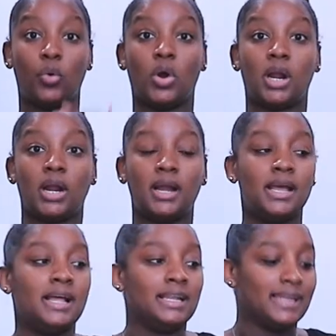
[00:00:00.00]
or
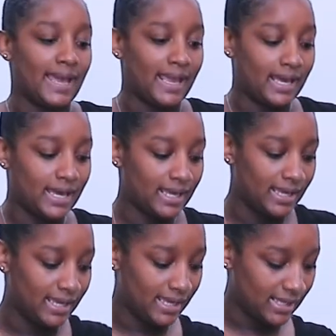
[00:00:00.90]
like
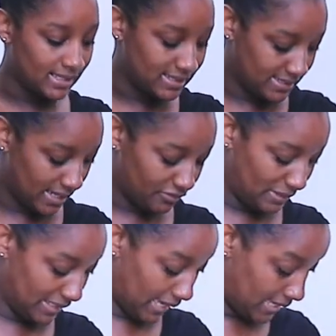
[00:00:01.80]
in the side of my
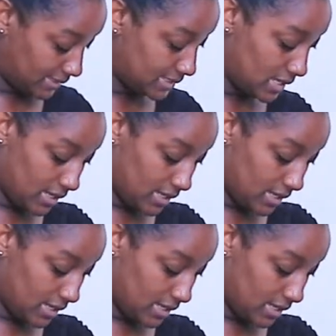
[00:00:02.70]
leggings.